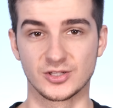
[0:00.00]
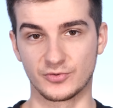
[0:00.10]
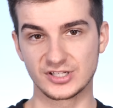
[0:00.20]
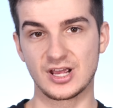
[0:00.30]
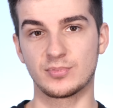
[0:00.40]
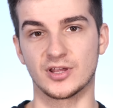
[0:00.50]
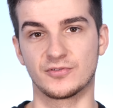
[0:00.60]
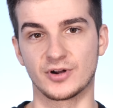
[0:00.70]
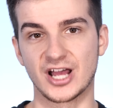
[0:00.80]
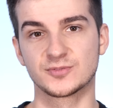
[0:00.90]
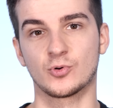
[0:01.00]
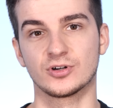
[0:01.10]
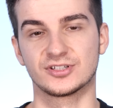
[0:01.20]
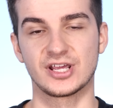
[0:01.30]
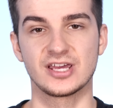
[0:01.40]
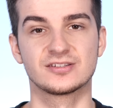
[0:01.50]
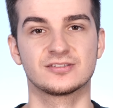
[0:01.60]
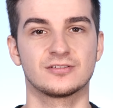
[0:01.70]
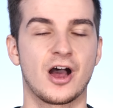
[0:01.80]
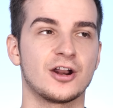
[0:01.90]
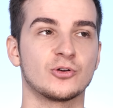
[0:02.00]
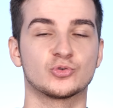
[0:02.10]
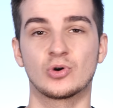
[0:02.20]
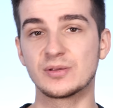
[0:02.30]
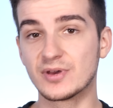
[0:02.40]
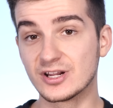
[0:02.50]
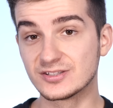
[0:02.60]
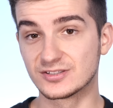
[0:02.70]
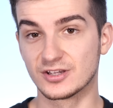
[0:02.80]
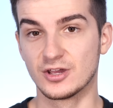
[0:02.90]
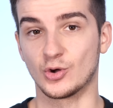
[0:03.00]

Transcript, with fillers: so for example if your export takes i don't know 20 minutes